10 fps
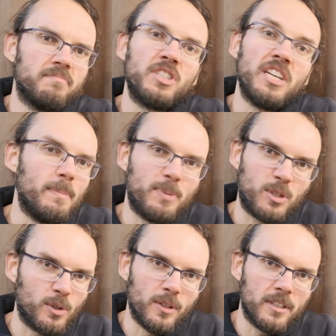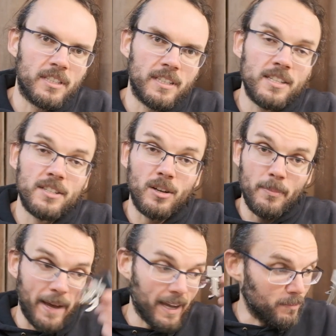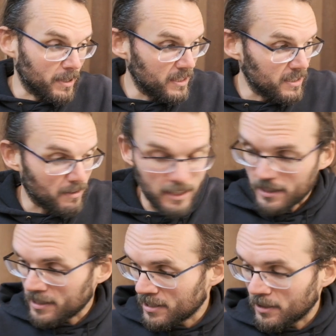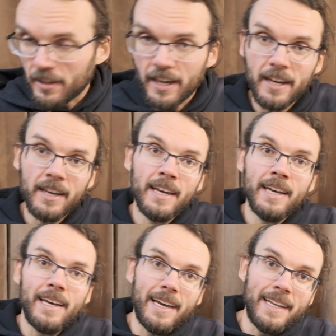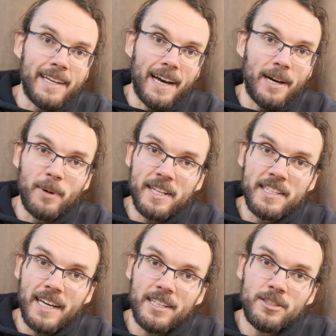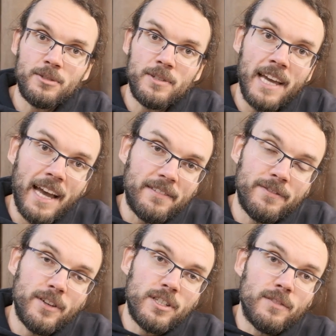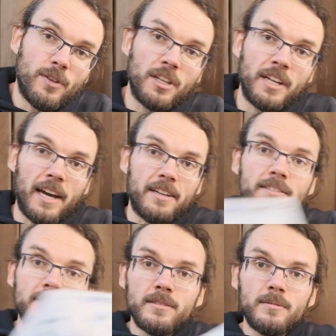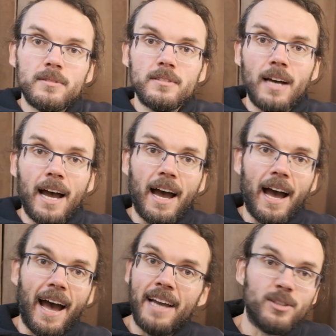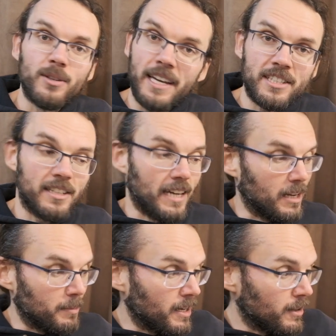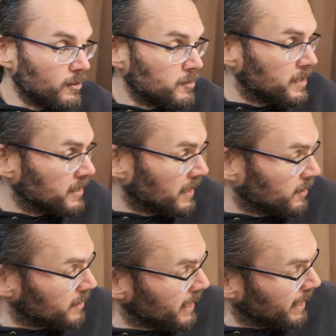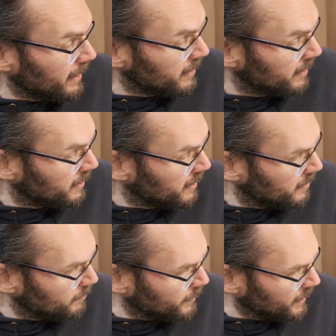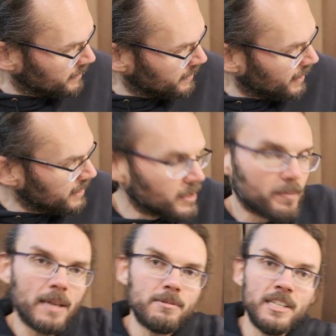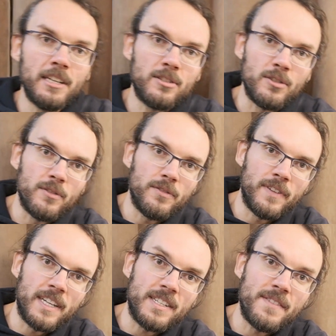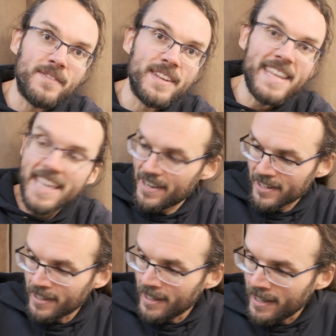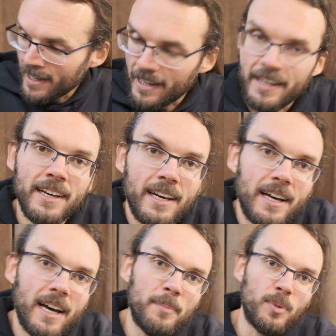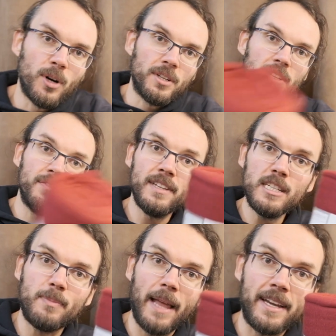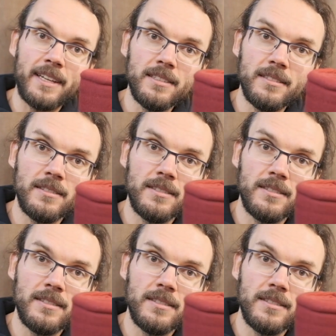cheap stores. I just got back, my keys are actually still there, and I went there to get, first of all, an iron. I don't actually iron my clothes because I don't care, but I sometimes needed to fix a veneer. I bought a fleece blanket